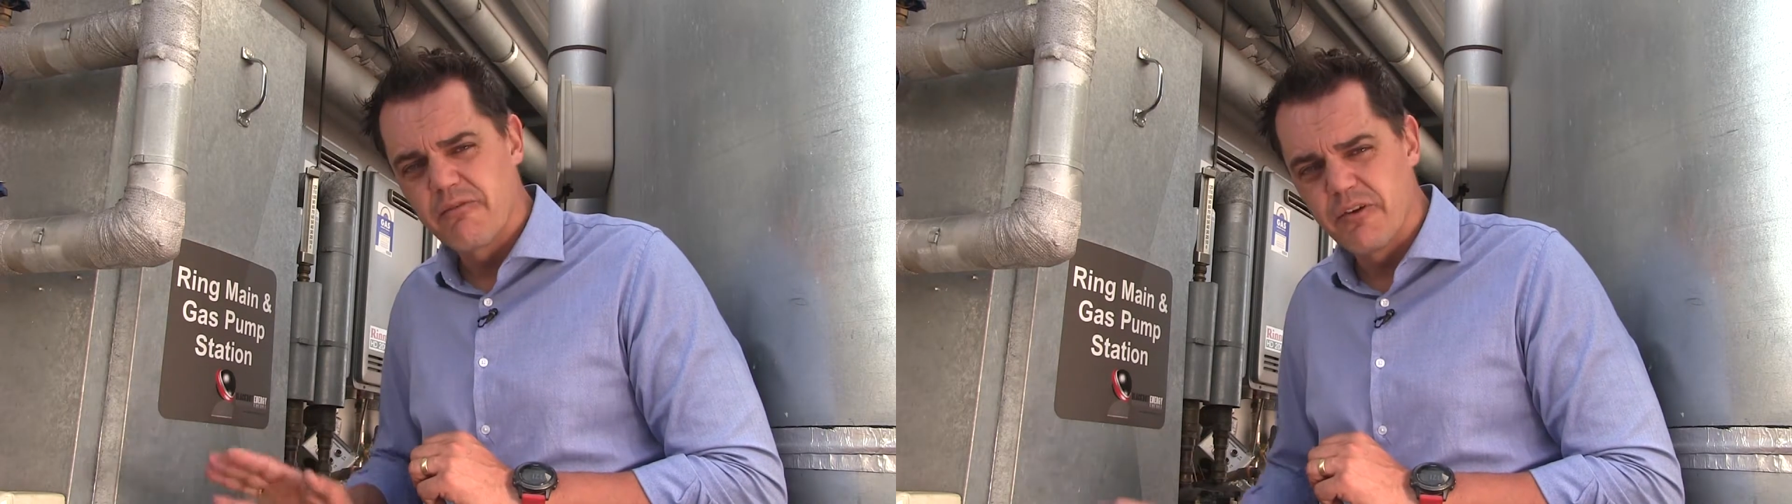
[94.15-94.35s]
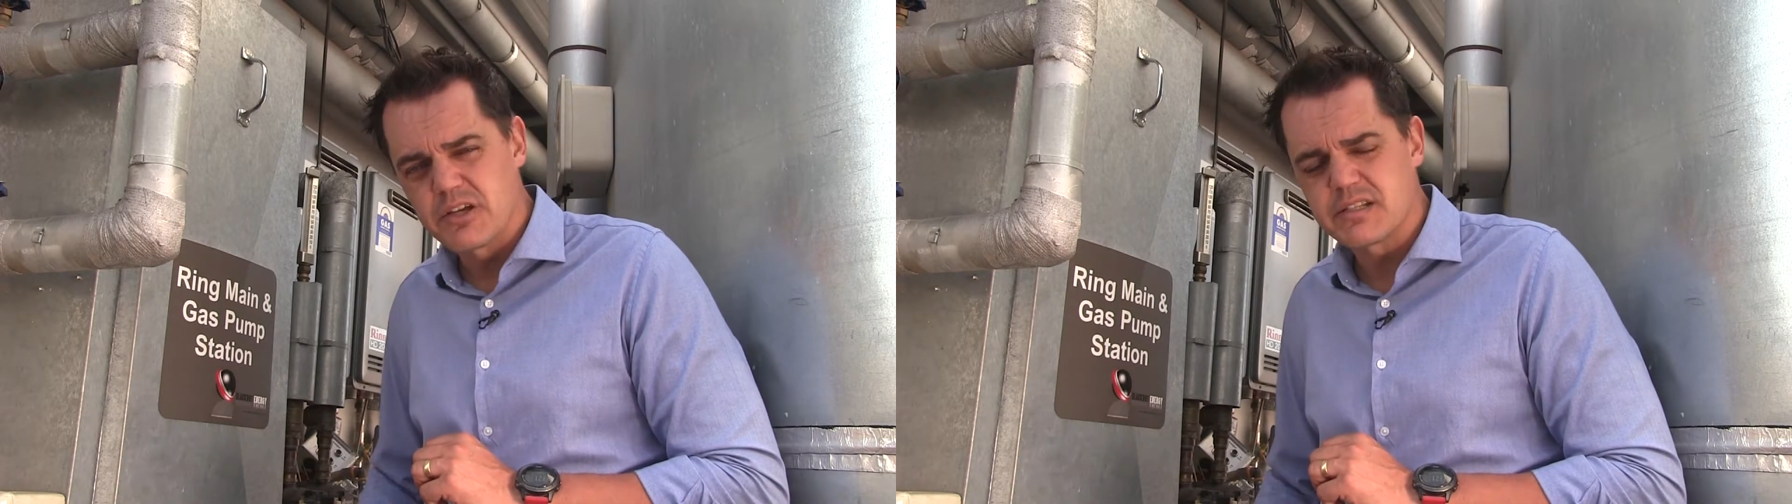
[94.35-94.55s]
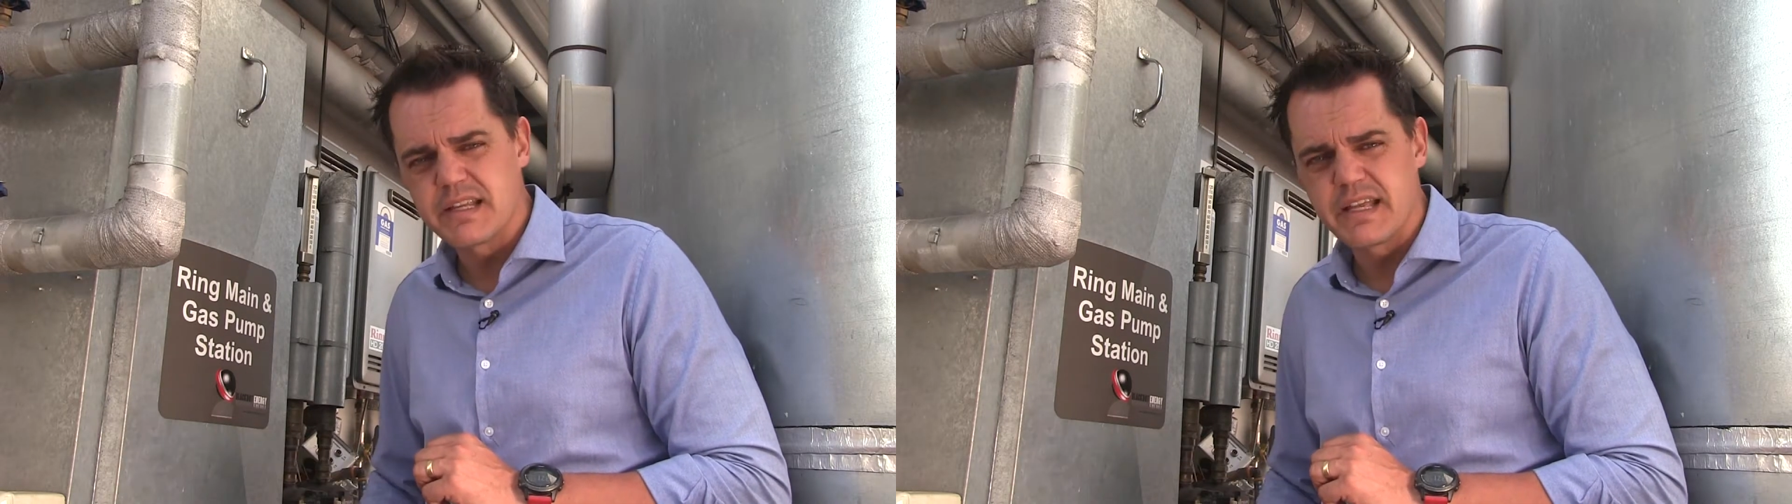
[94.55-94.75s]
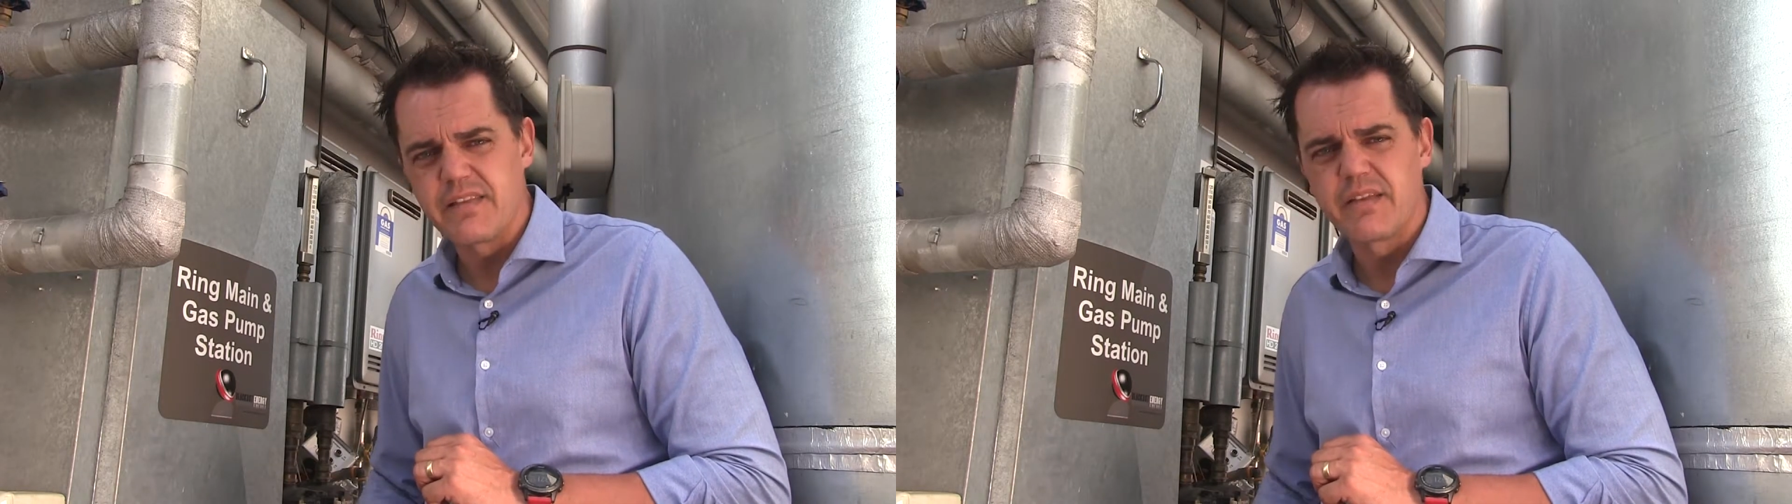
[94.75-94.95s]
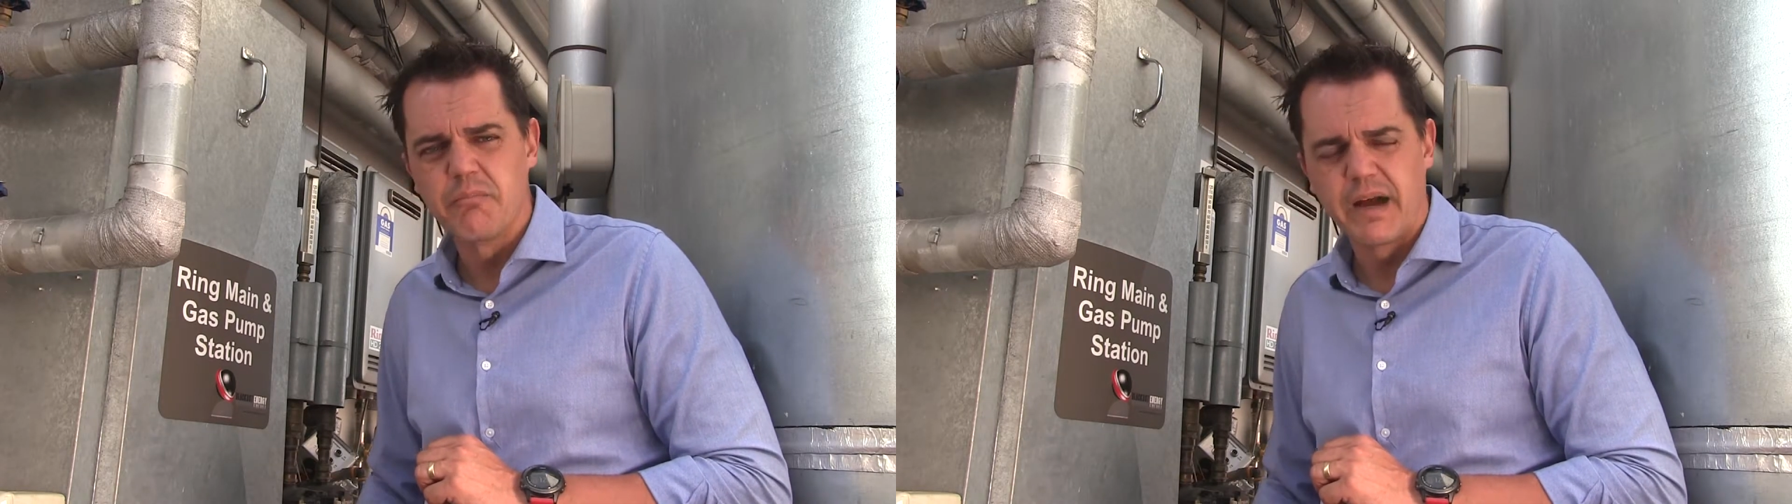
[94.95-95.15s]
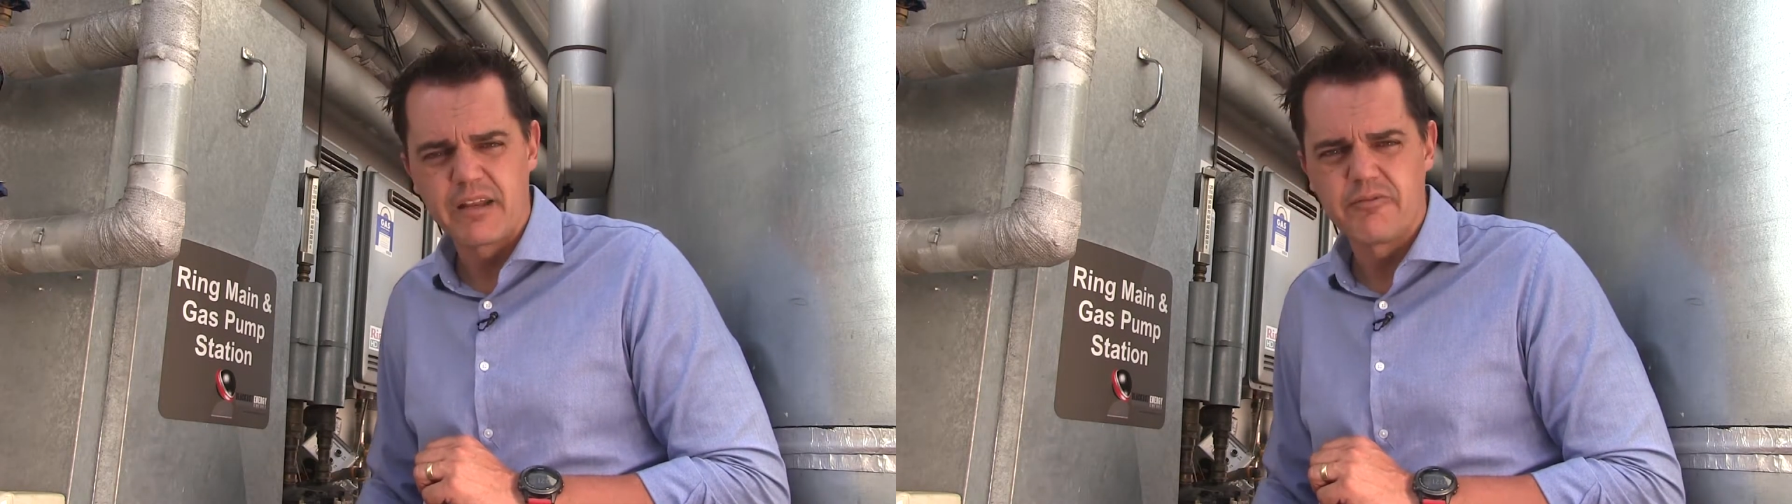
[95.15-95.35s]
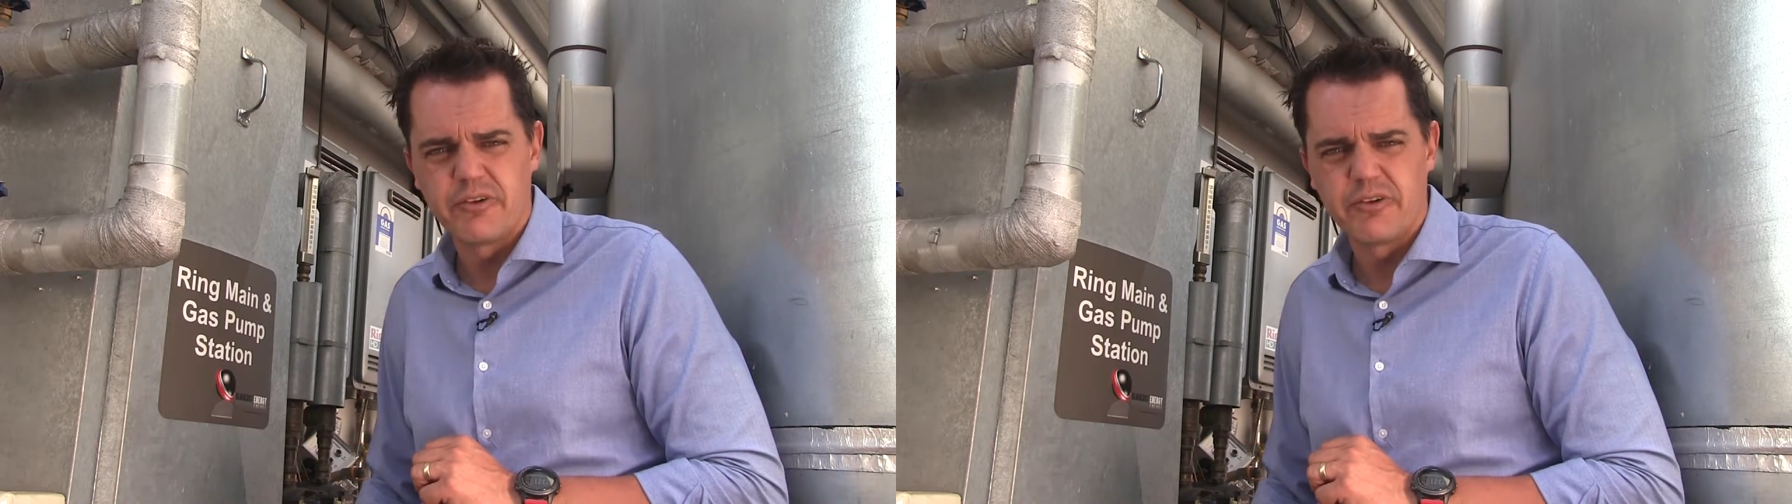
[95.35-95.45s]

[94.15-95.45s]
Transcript: firstly the main